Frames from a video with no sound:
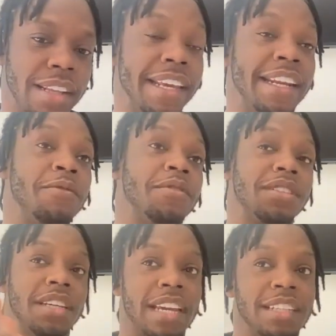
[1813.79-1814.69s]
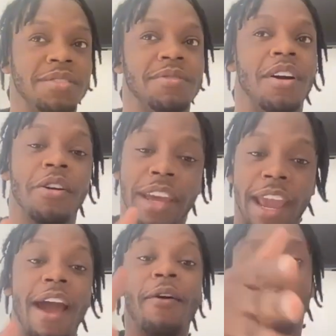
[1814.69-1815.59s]
And then it was a case of,
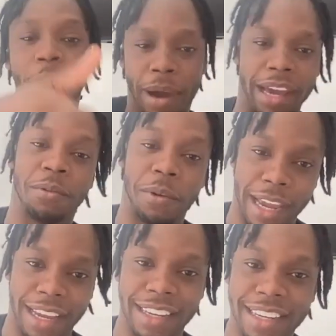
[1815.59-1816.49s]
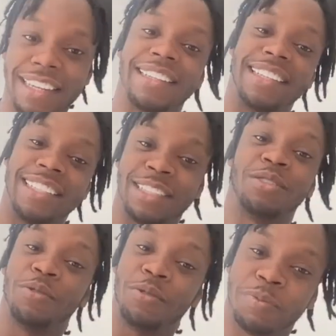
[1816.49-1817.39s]
okay, oh, and by the way, this is who